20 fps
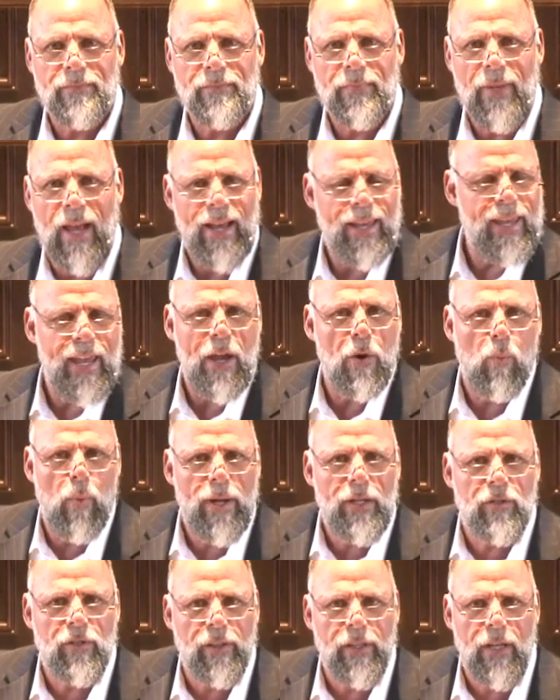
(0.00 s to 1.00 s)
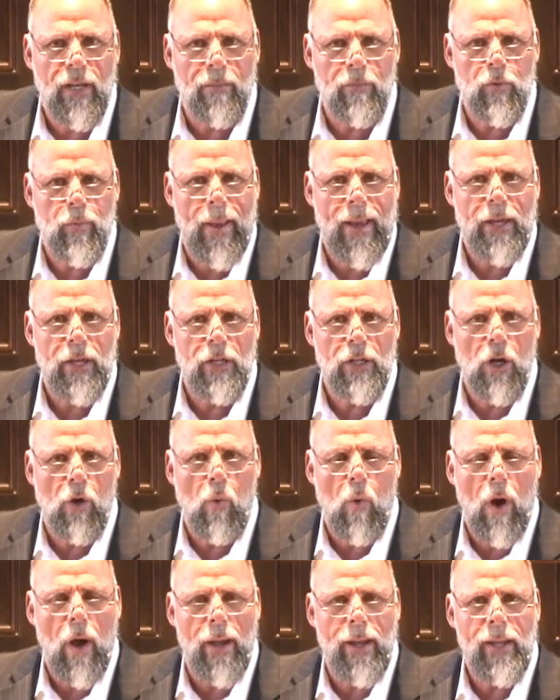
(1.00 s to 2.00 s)
I can't wait till he comes back. You know
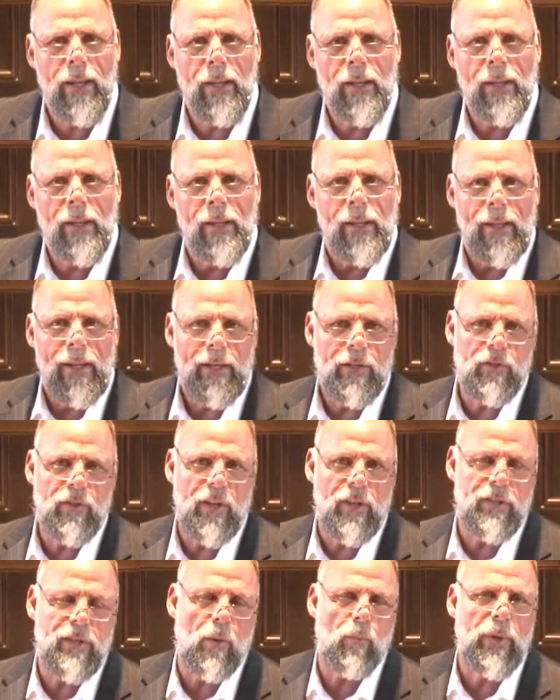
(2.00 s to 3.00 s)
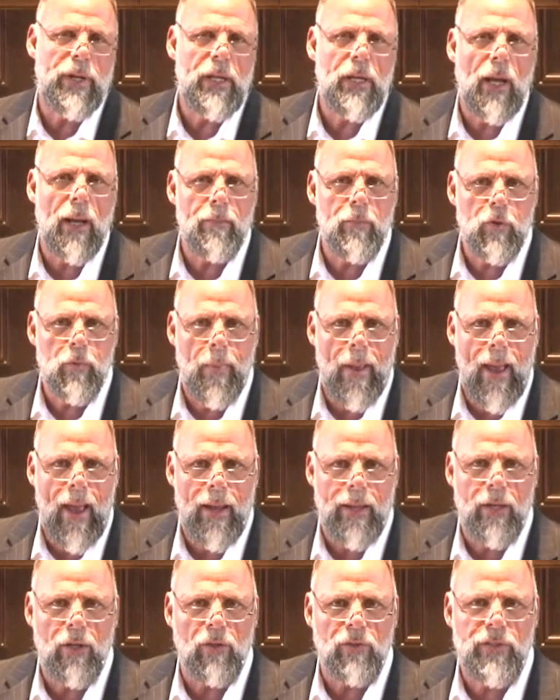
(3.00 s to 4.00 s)
why? It says that when he comes
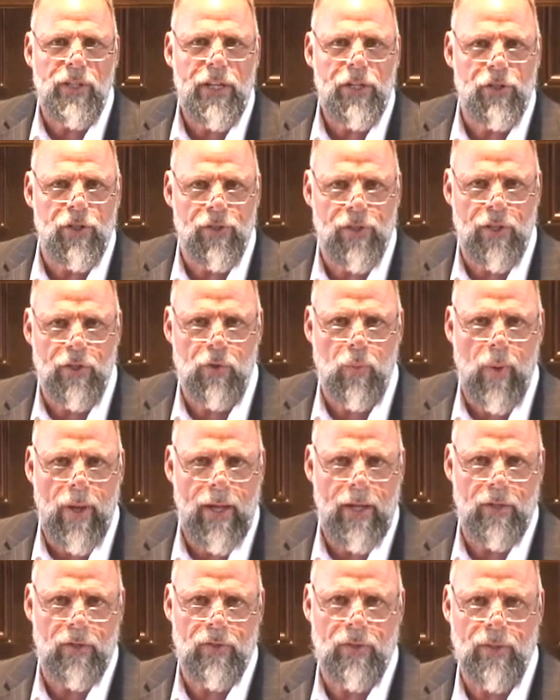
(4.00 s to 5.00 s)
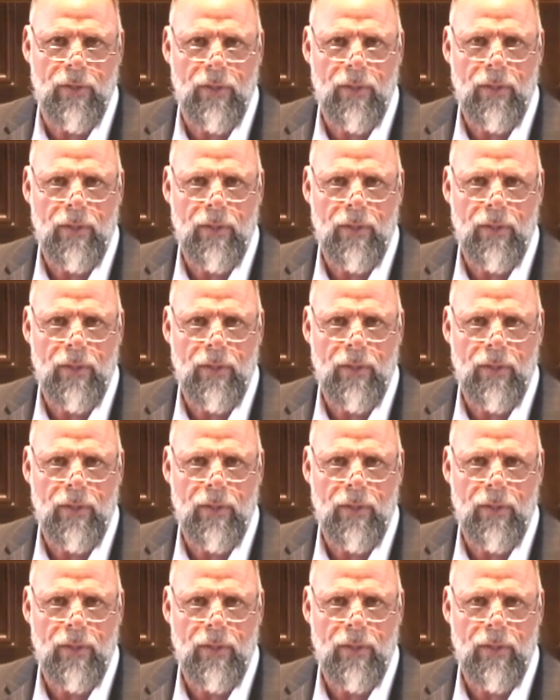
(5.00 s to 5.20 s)
back, he'll teach us his ways.